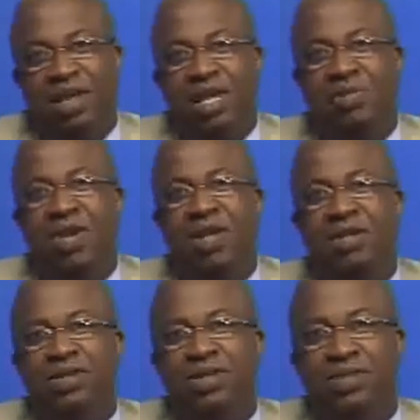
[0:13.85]

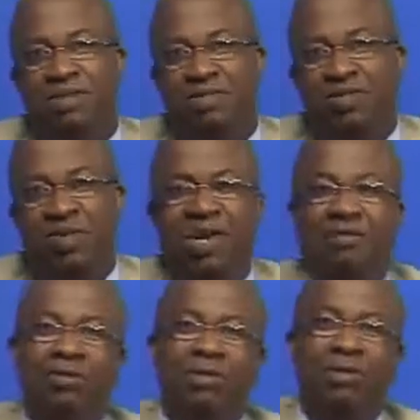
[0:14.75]
emails. They've been
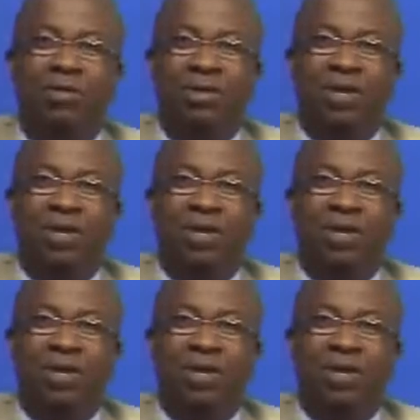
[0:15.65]
wonderful.